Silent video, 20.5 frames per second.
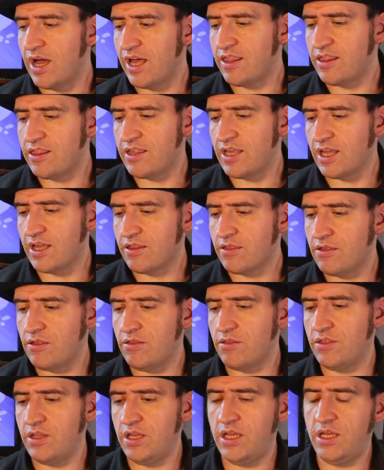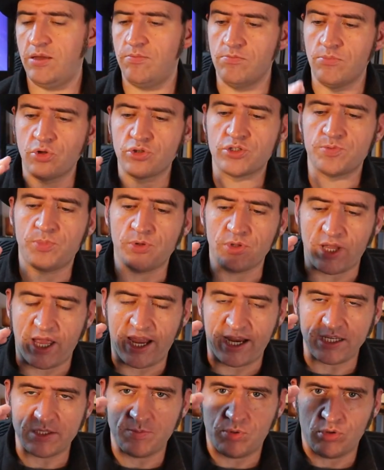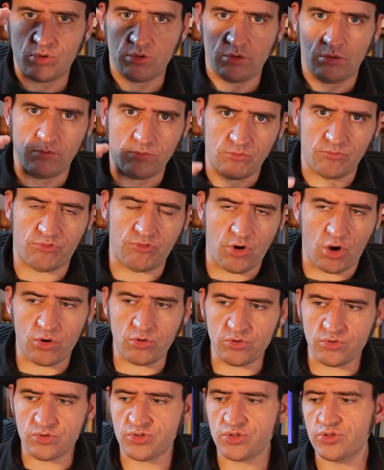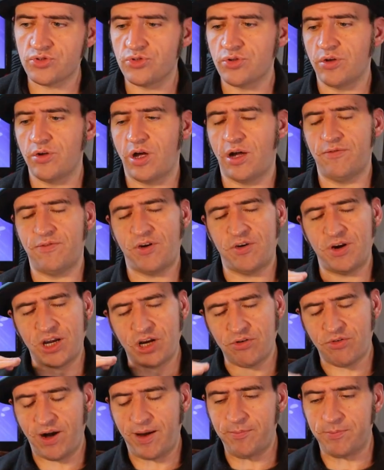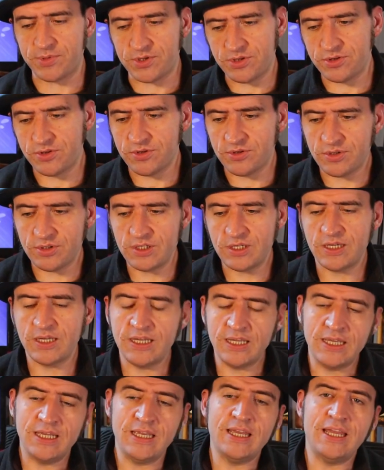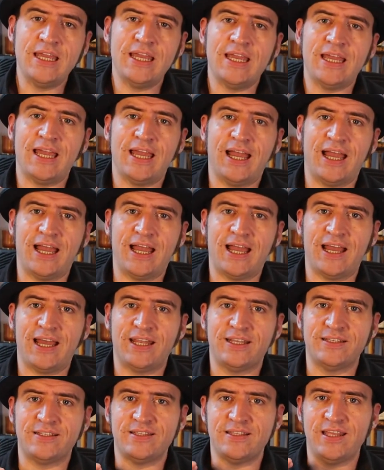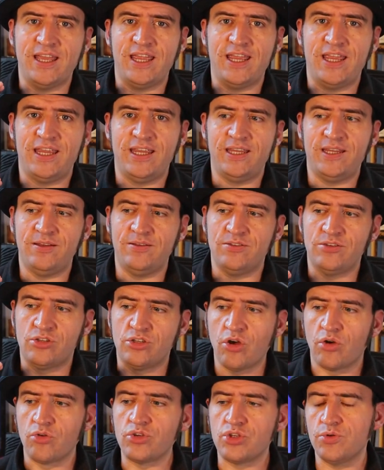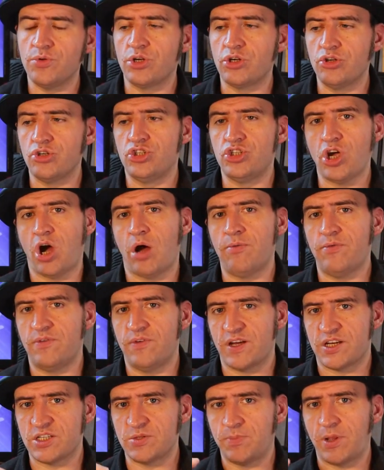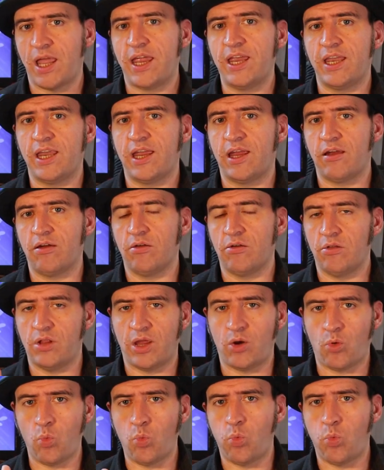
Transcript: I think that the multiple export rows are very cramped, and they don't do a good job of explaining like